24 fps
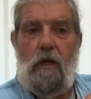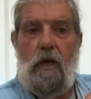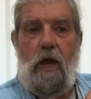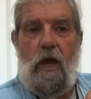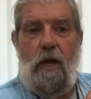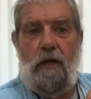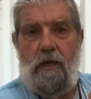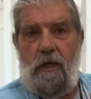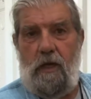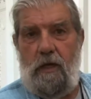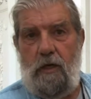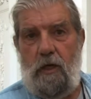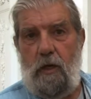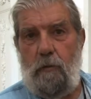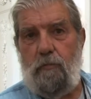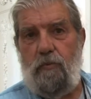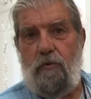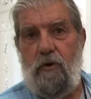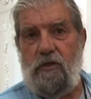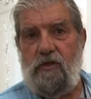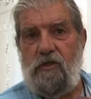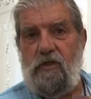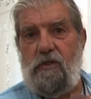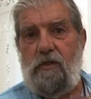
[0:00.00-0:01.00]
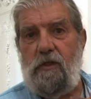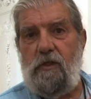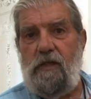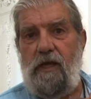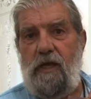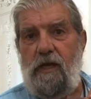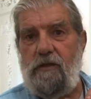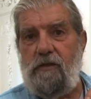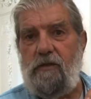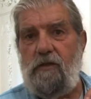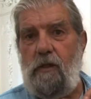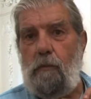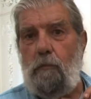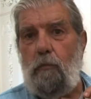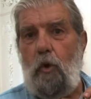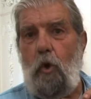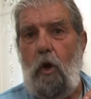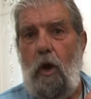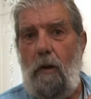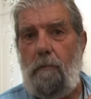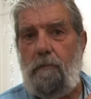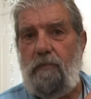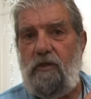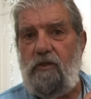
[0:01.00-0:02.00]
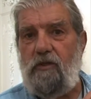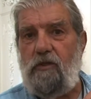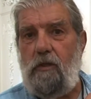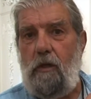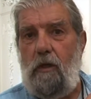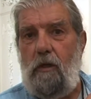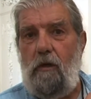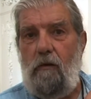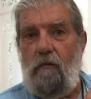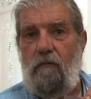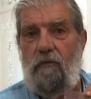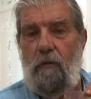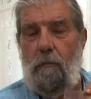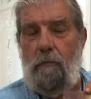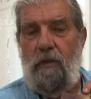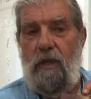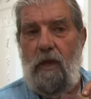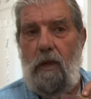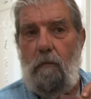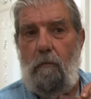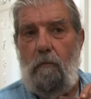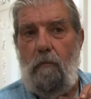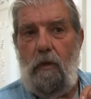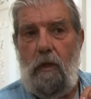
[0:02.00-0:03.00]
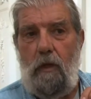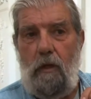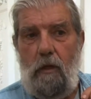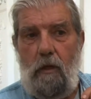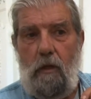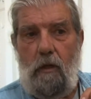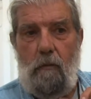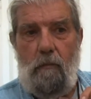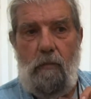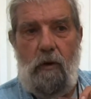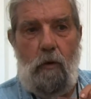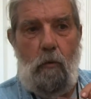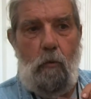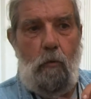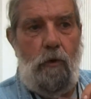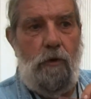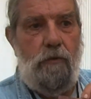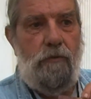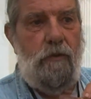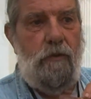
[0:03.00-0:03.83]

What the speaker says: Arcadia Press still has some copies from them, but we're